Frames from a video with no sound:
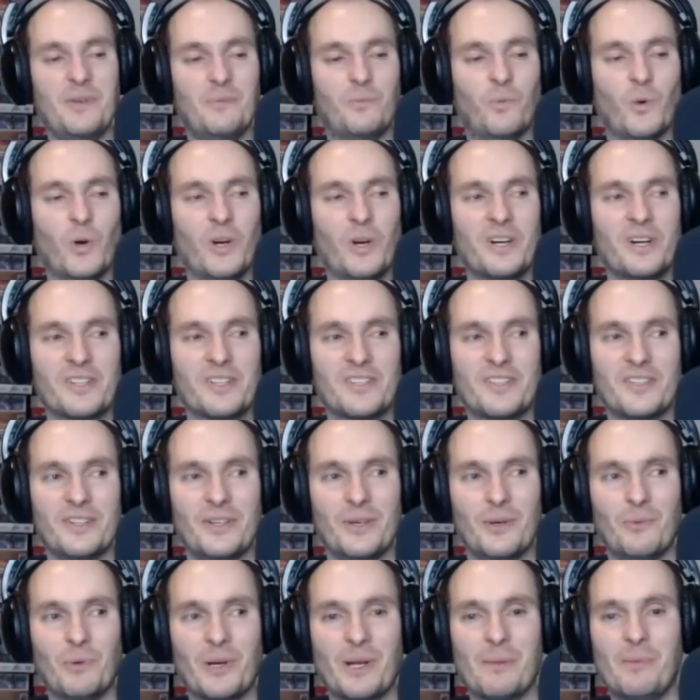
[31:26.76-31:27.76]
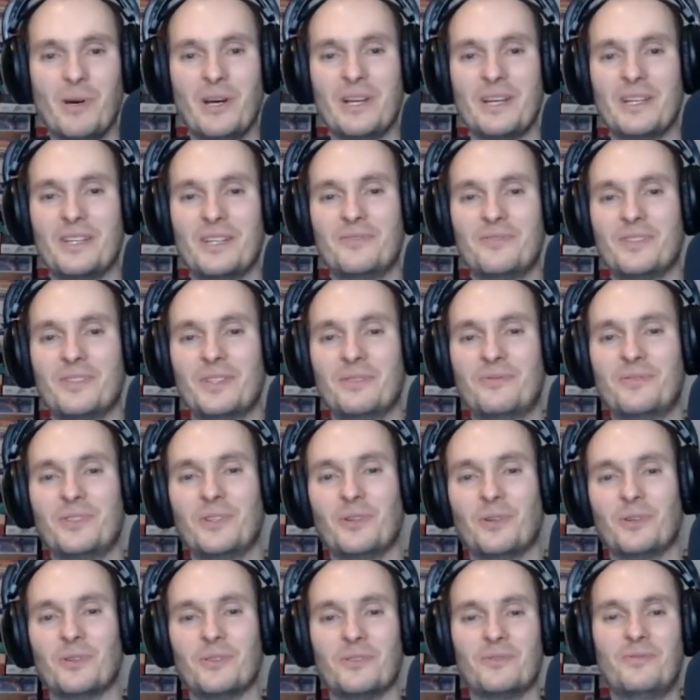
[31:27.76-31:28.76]
been worse, you know. What about if, if
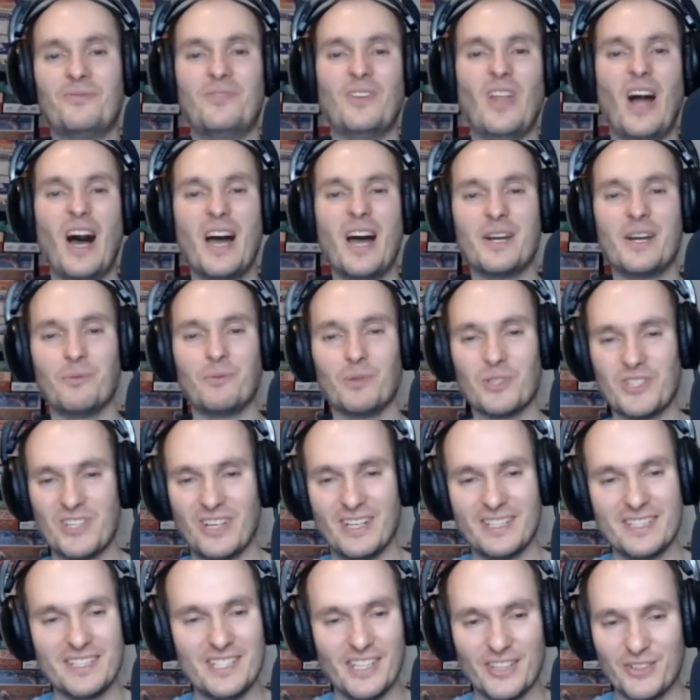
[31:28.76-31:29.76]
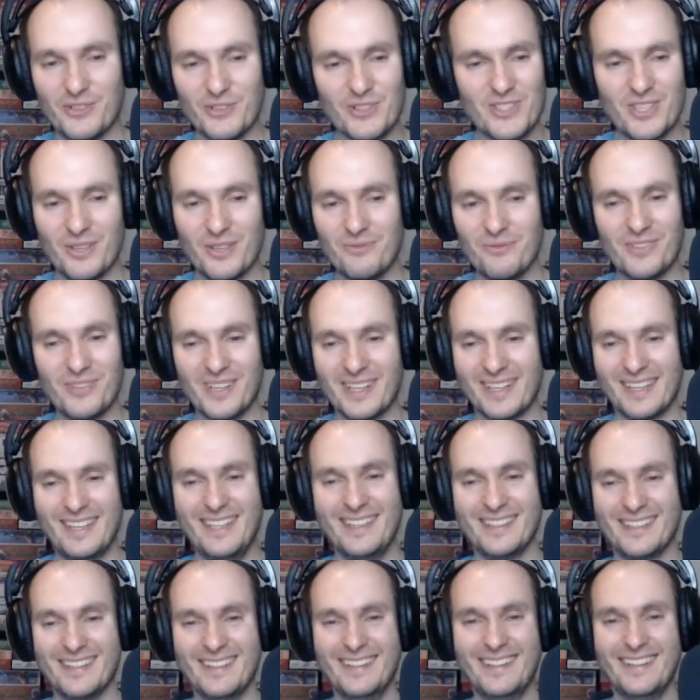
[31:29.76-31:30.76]
your flyer was undone or something?